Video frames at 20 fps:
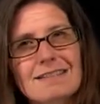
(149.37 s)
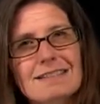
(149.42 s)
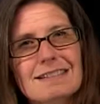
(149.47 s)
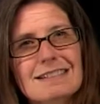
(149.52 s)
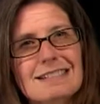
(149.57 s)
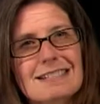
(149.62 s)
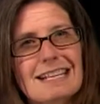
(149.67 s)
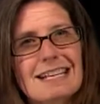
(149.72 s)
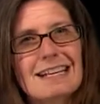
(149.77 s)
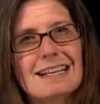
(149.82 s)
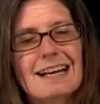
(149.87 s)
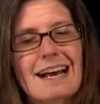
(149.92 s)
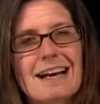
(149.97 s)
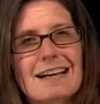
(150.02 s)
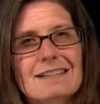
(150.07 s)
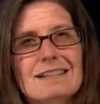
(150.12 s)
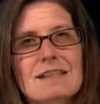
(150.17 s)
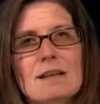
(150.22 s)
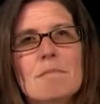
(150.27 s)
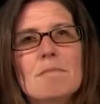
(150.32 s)
seen
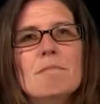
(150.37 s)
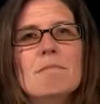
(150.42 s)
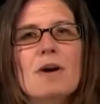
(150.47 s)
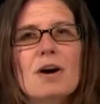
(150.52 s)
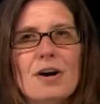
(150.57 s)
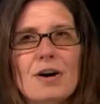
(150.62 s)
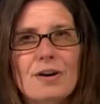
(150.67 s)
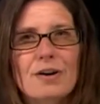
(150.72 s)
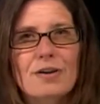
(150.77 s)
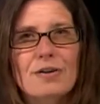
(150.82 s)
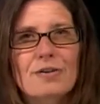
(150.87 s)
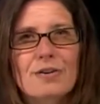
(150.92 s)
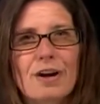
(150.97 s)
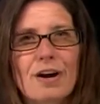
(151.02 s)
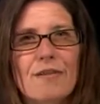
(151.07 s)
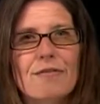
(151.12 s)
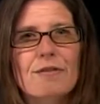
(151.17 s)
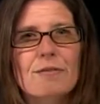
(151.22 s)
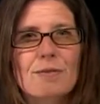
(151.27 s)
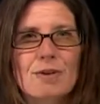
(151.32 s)
as the mode
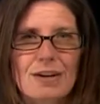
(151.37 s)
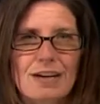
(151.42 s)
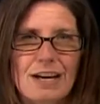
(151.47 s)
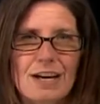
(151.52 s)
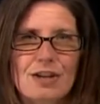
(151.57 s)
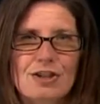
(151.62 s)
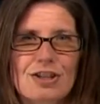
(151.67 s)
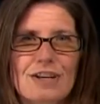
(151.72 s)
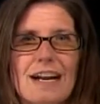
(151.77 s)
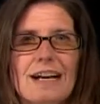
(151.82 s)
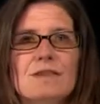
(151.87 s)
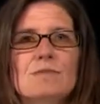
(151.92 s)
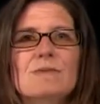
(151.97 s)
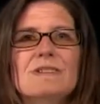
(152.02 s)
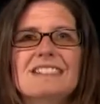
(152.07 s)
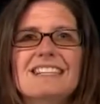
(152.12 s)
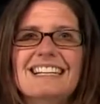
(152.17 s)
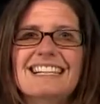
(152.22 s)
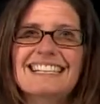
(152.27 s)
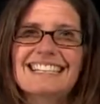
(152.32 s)
of communication as we
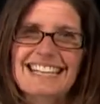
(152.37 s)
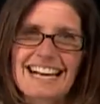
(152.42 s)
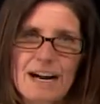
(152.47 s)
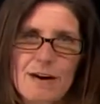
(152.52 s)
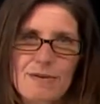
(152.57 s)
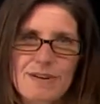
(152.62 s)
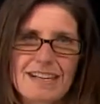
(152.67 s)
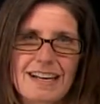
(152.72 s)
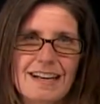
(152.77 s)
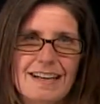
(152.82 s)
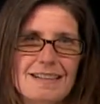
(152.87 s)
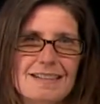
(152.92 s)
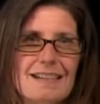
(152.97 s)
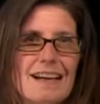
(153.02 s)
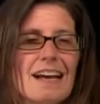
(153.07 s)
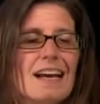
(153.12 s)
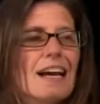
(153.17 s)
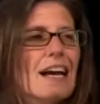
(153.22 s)
see it nowadays.